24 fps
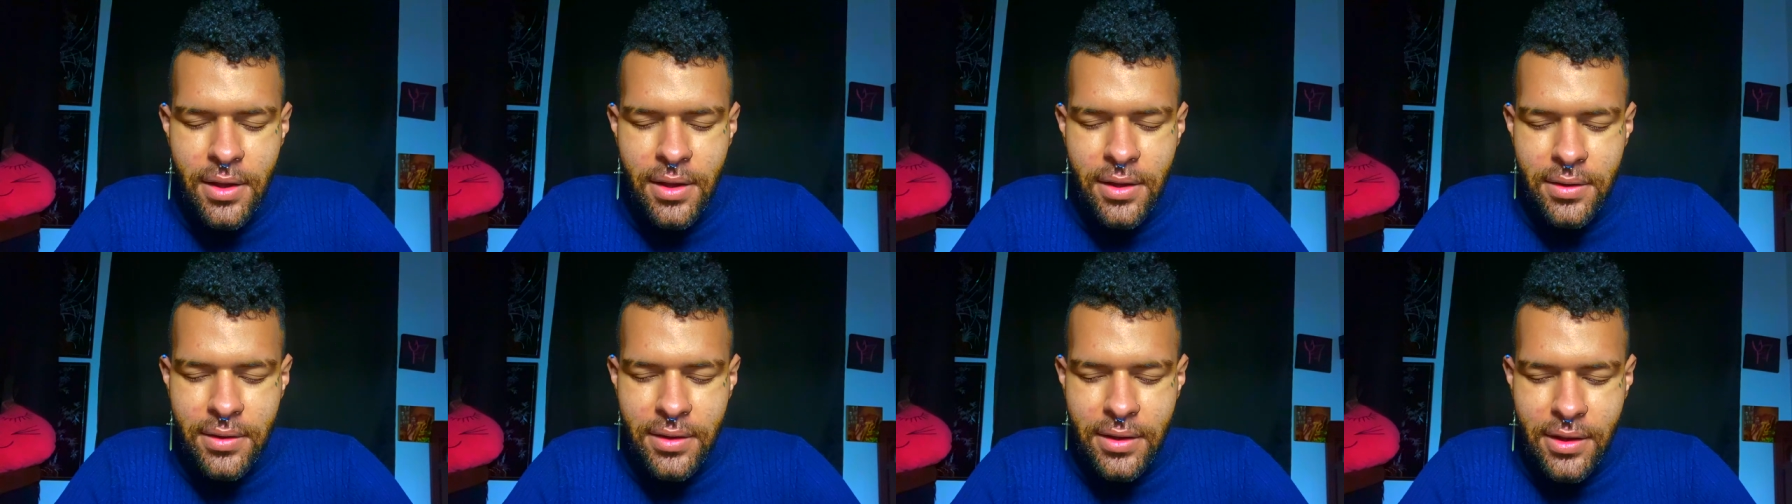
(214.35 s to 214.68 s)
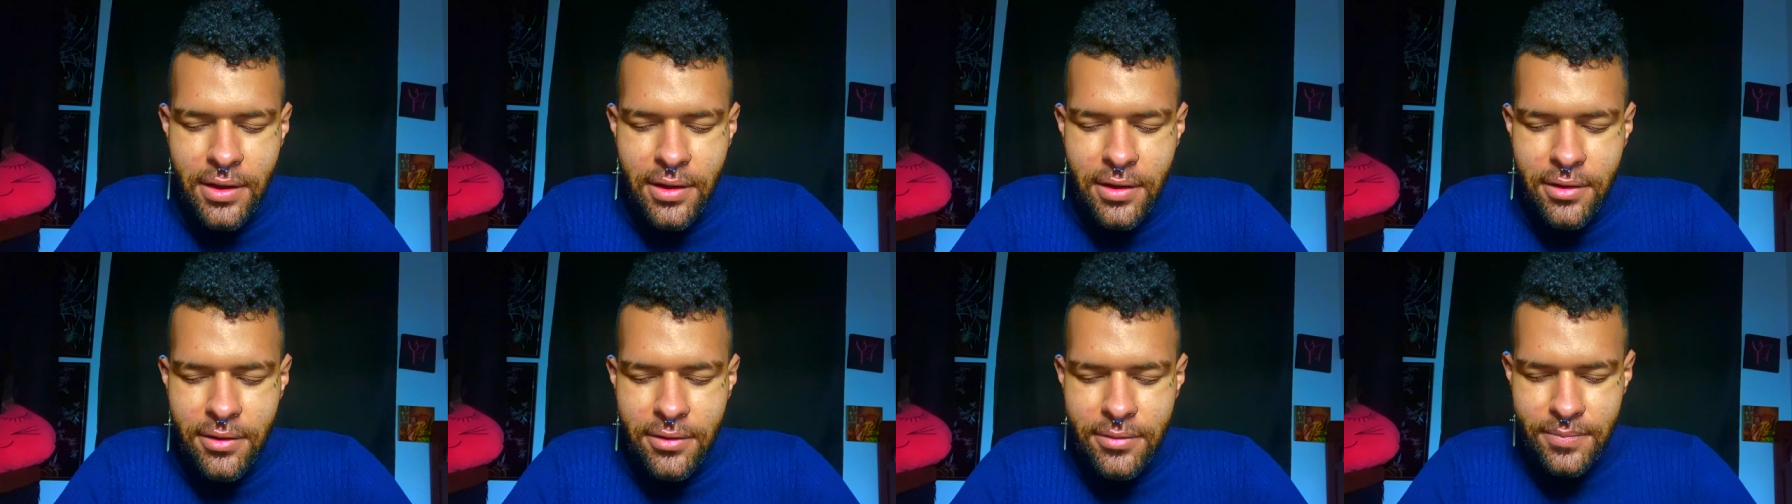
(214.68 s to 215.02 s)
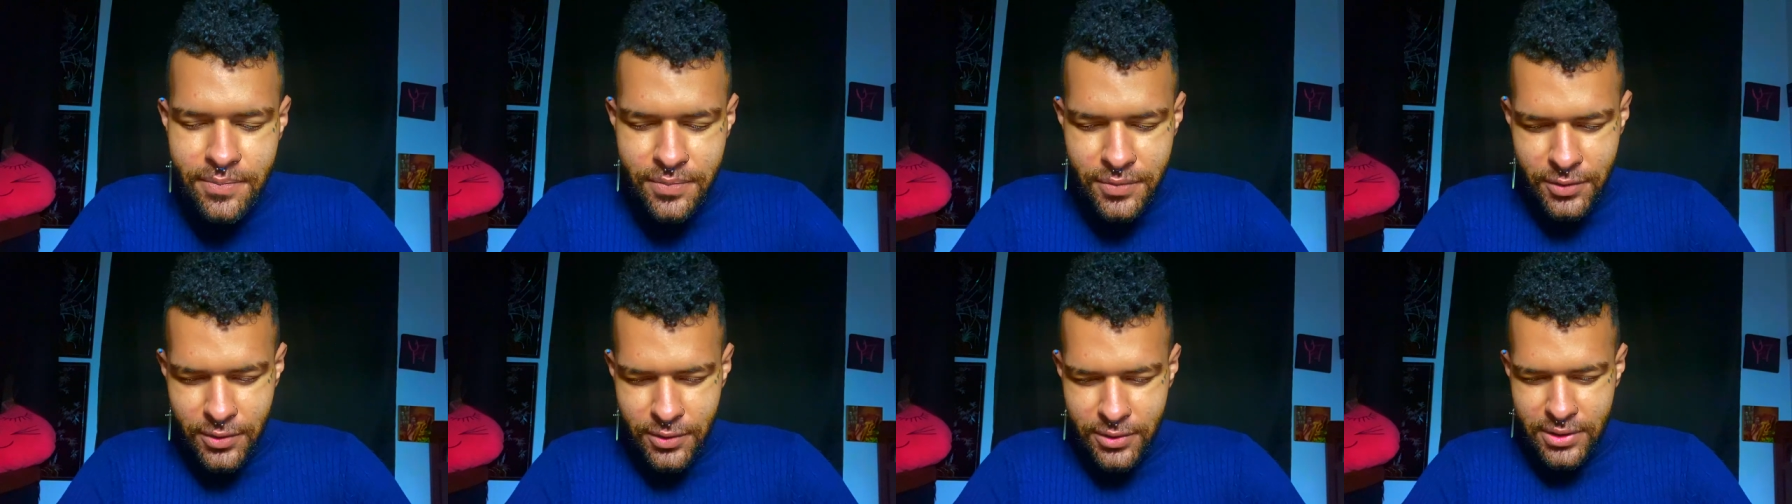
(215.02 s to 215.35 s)
Leo,
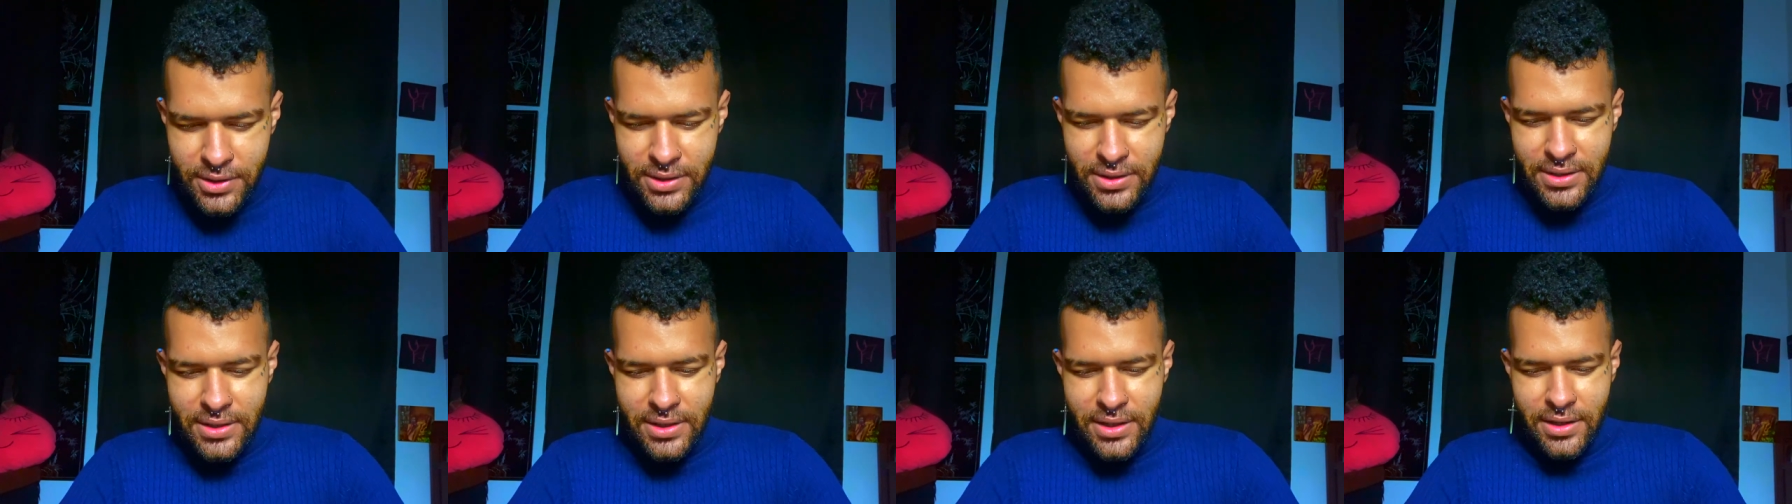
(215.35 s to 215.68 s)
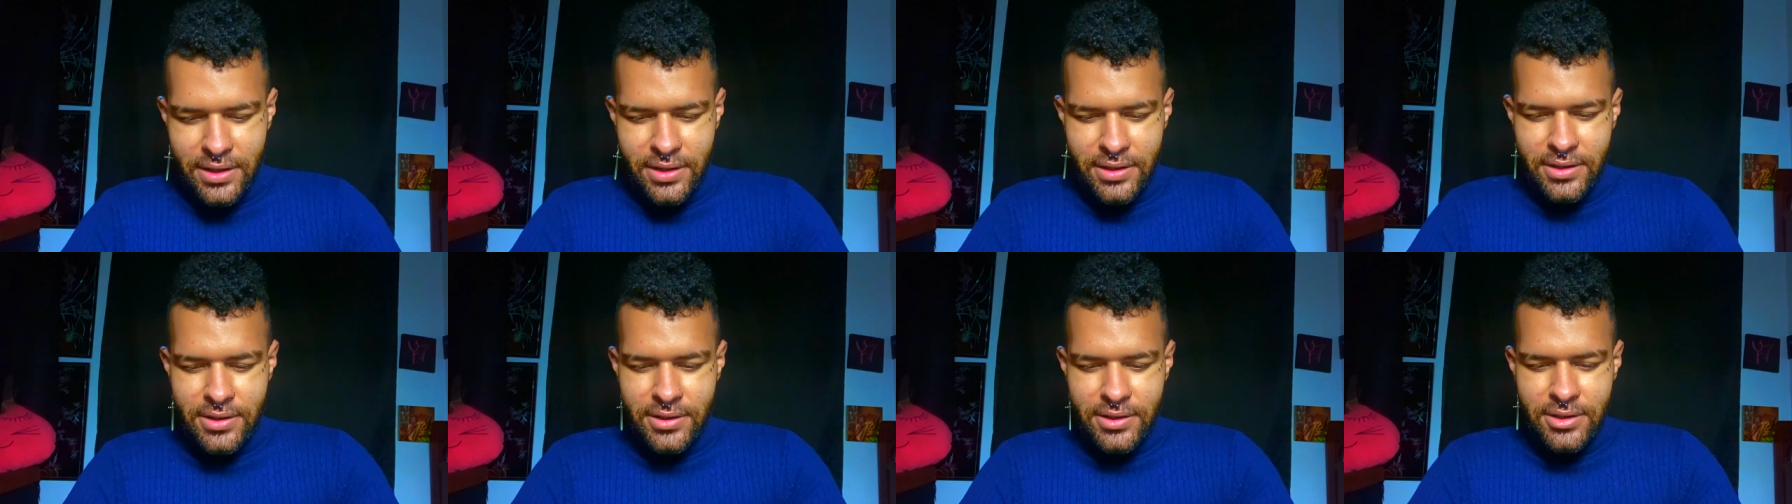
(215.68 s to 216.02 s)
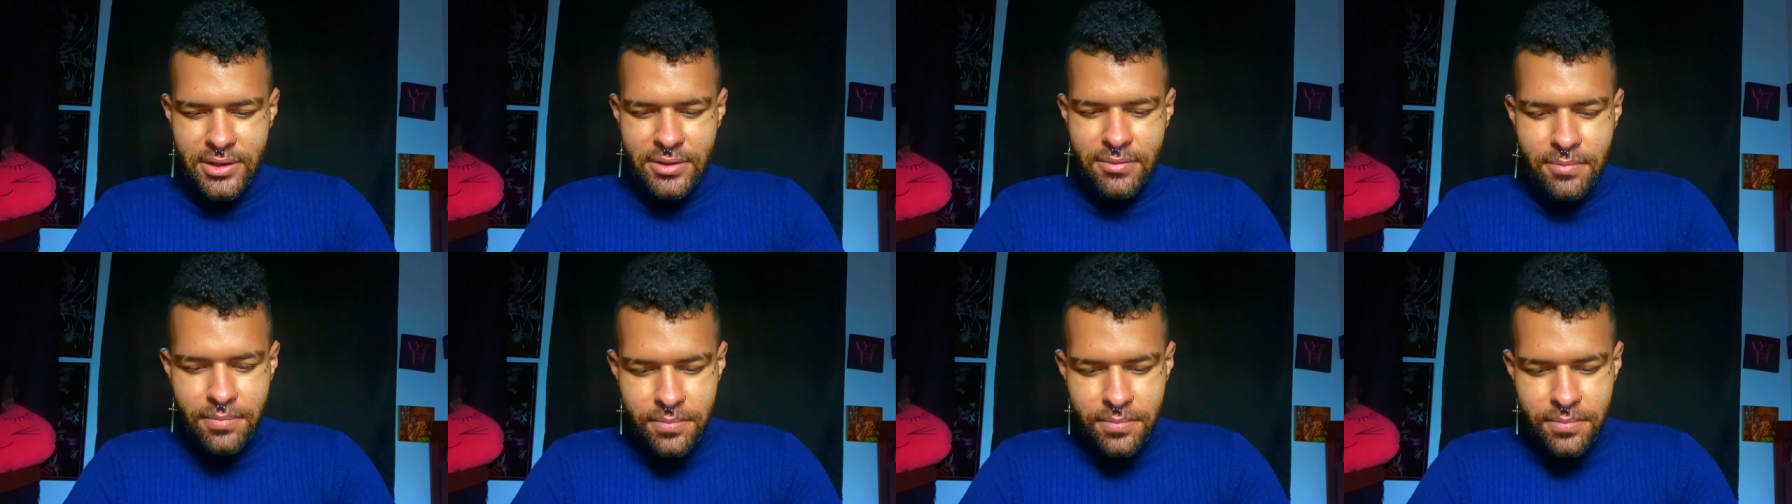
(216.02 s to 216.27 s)
or just like a